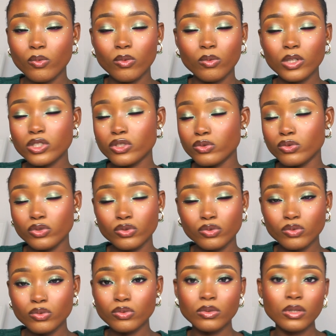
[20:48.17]
what you
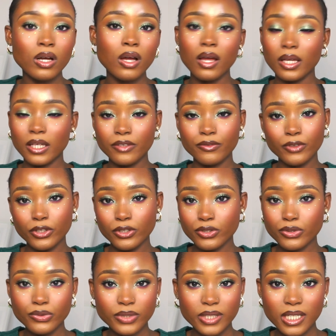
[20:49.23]
do, if you're a
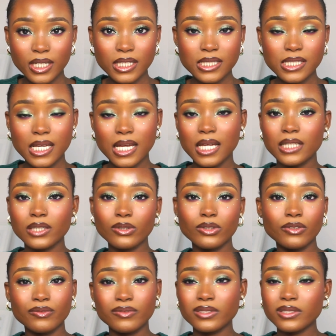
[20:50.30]
student, and all
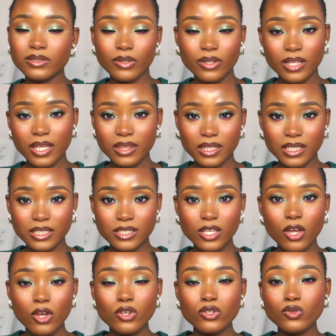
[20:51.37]
of these other things.
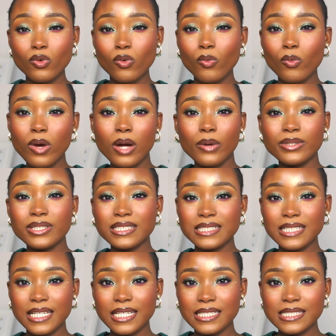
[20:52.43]
So what I would
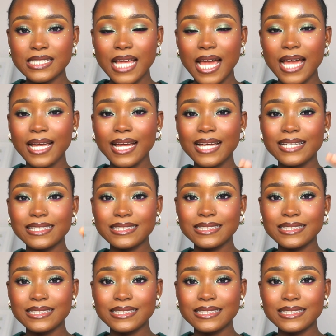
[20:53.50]
say is I had a